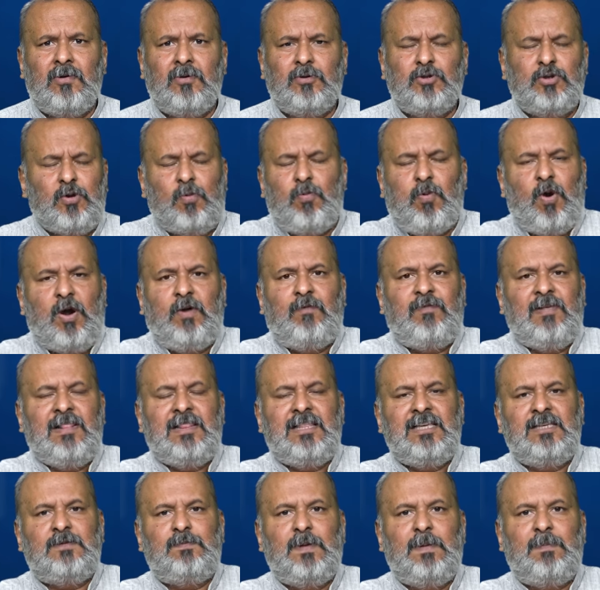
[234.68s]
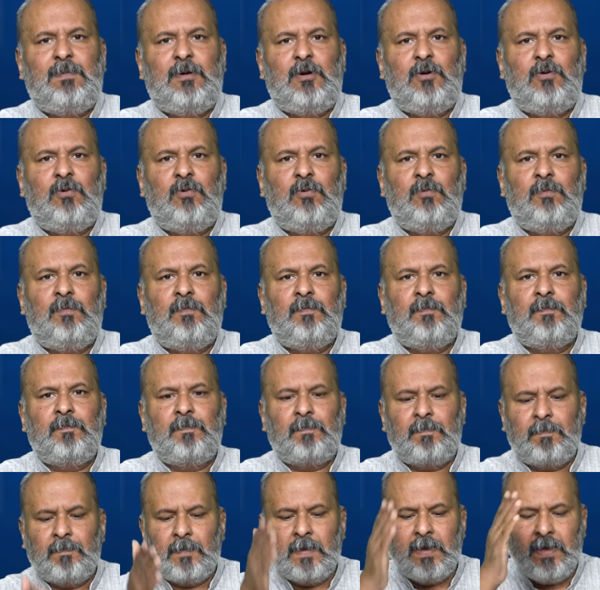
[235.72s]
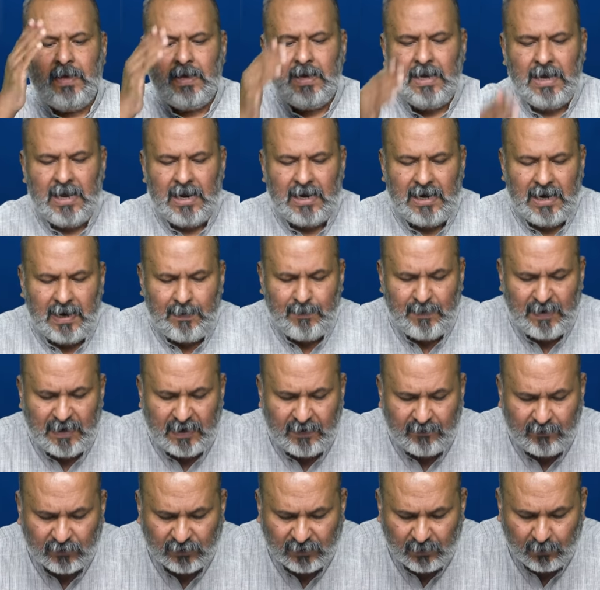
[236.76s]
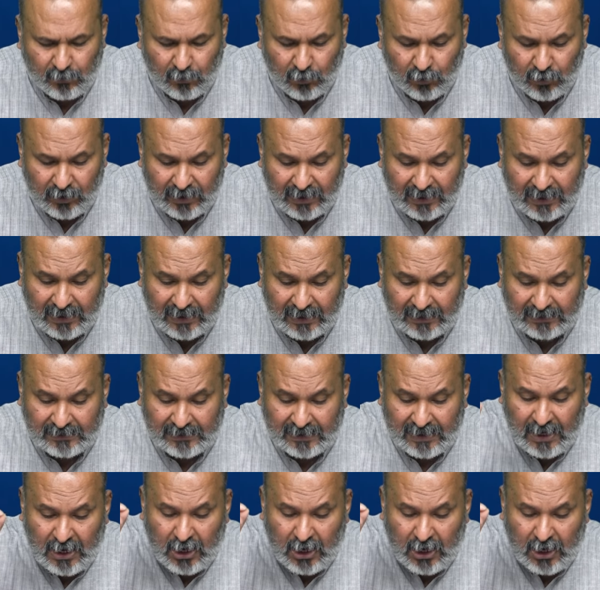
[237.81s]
So what will these people do? Let me give you some more details.